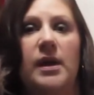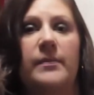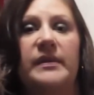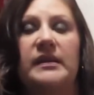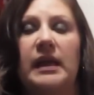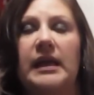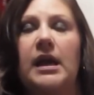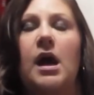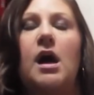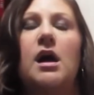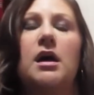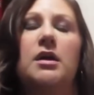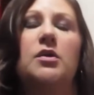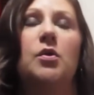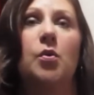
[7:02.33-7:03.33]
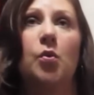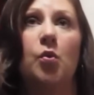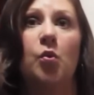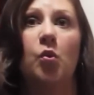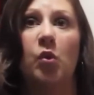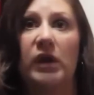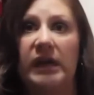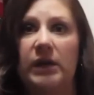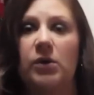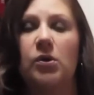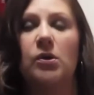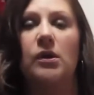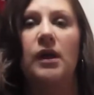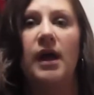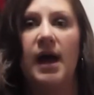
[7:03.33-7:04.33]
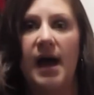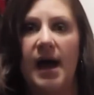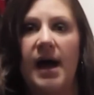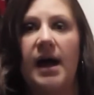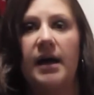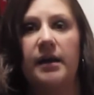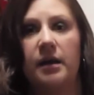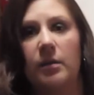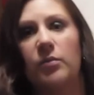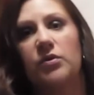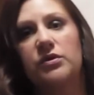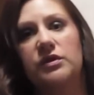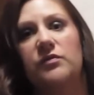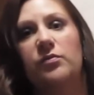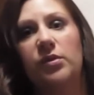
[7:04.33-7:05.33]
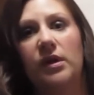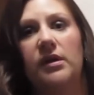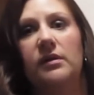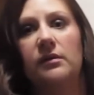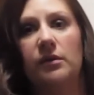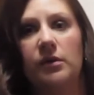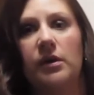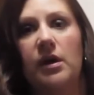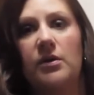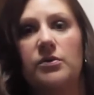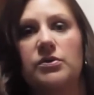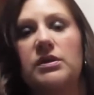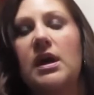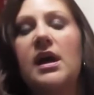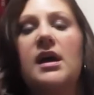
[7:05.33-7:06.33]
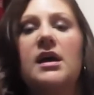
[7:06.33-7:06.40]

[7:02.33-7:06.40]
I mean, like unreal high numbers of blood glucose.